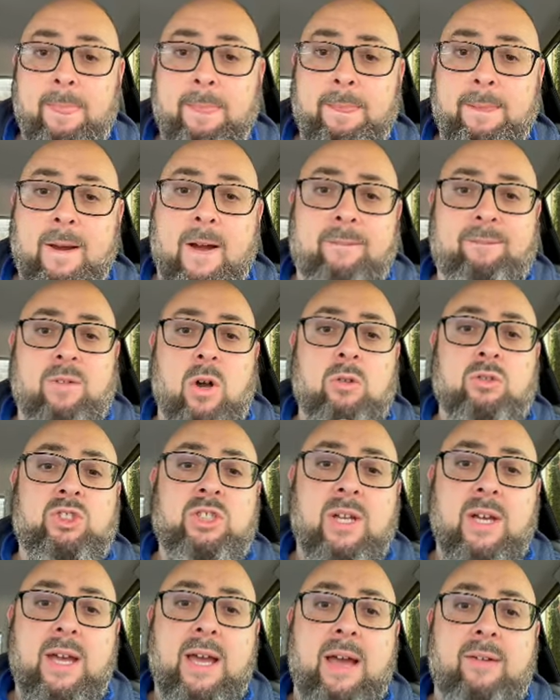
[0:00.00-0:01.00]
All right, folks,
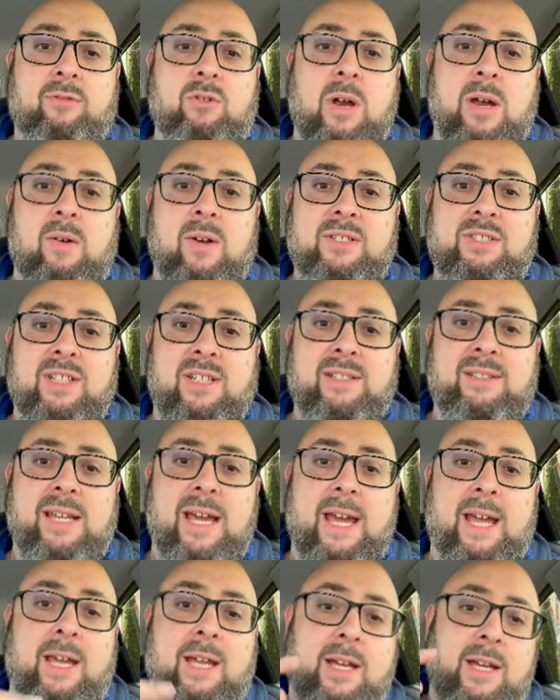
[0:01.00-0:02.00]
have a great rest of the
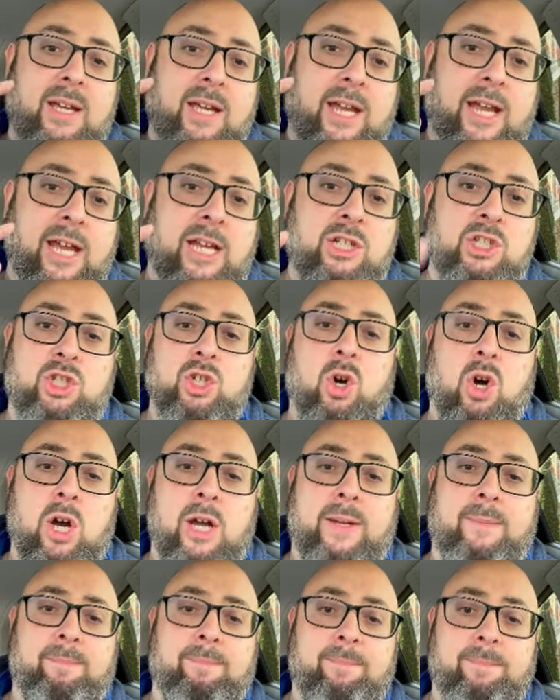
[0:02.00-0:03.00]
day.
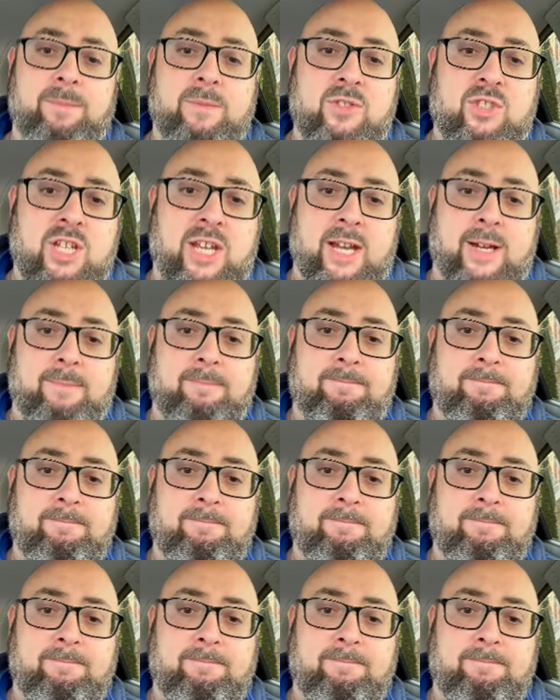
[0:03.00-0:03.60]
Enjoy. See ya.